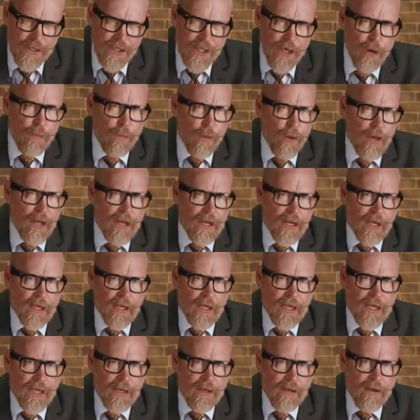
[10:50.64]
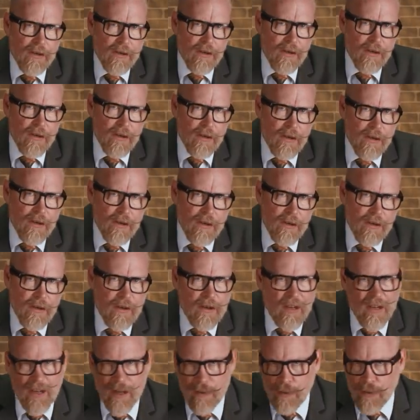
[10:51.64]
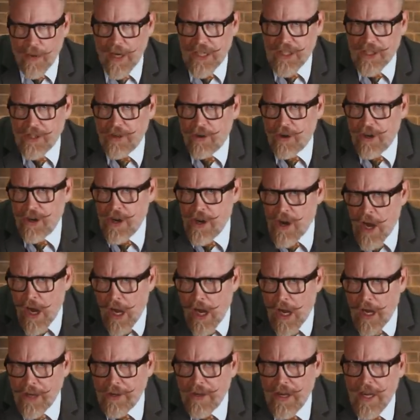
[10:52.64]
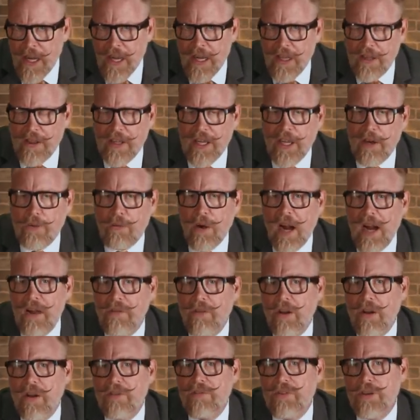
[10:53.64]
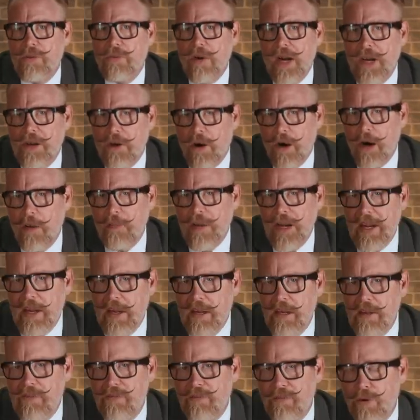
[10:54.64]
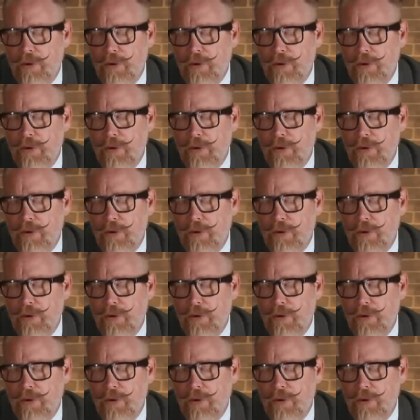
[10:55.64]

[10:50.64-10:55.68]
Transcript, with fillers: Geopolitically, mm, liberation or not, the arrival of the Red Army is